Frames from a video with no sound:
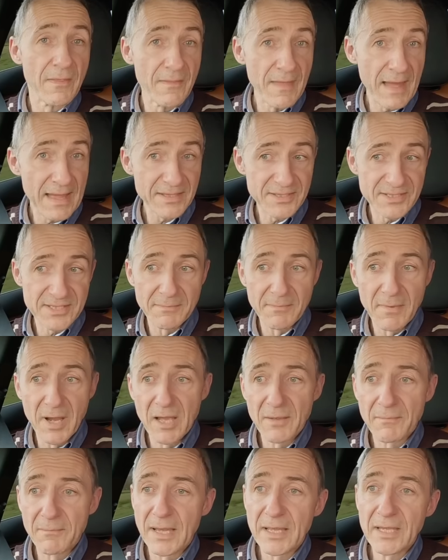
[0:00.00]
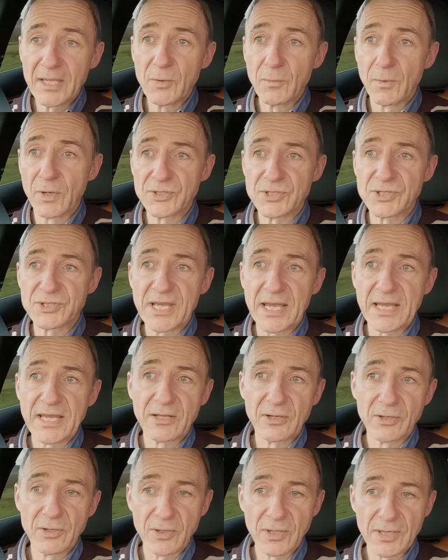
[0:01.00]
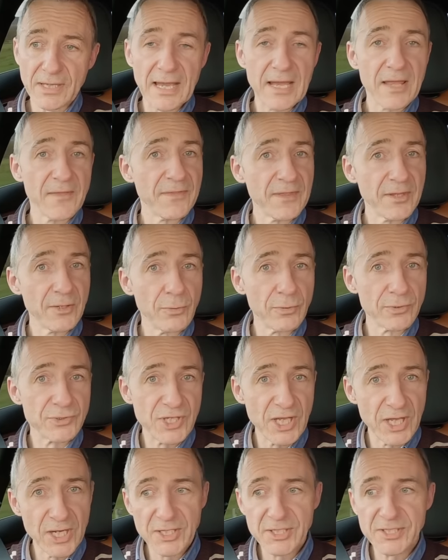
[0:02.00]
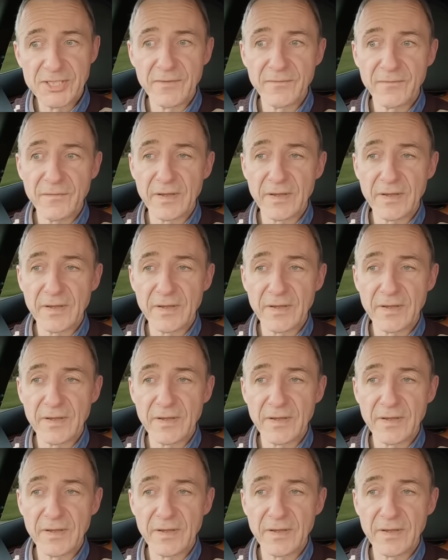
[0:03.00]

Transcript: That might make you want to take a look at the alternative